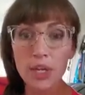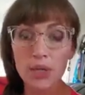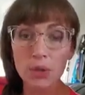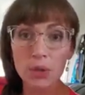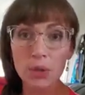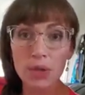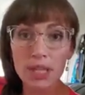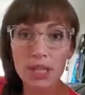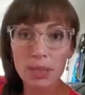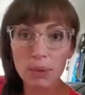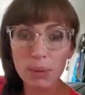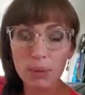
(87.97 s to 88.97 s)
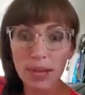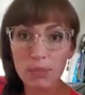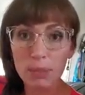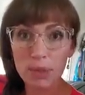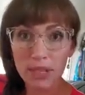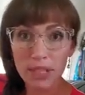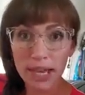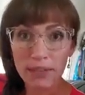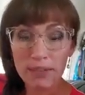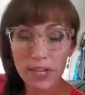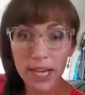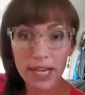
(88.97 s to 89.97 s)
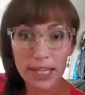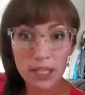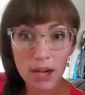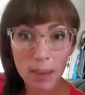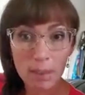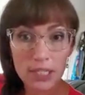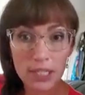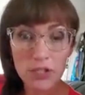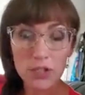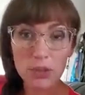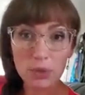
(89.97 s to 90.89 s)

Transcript: So this week we have both the live chat and the composition,